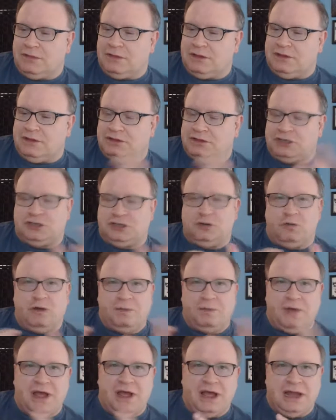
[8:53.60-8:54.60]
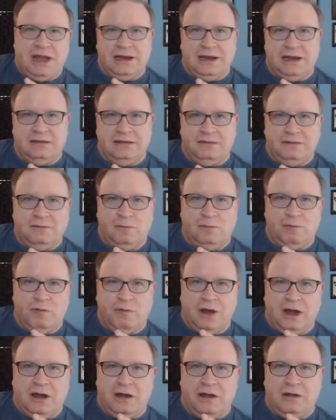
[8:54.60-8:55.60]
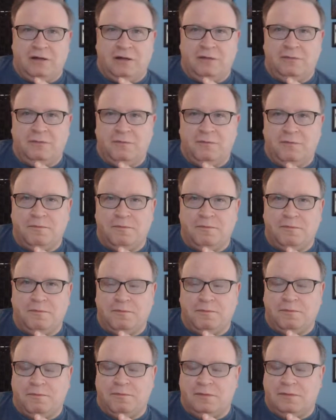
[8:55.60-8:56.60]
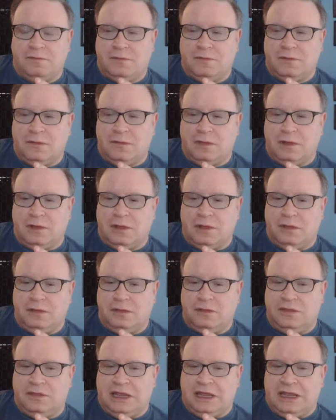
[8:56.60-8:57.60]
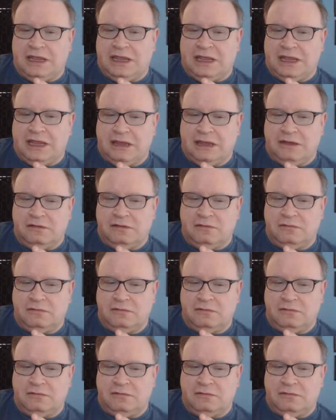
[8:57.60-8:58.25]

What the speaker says: there's a story behind it where the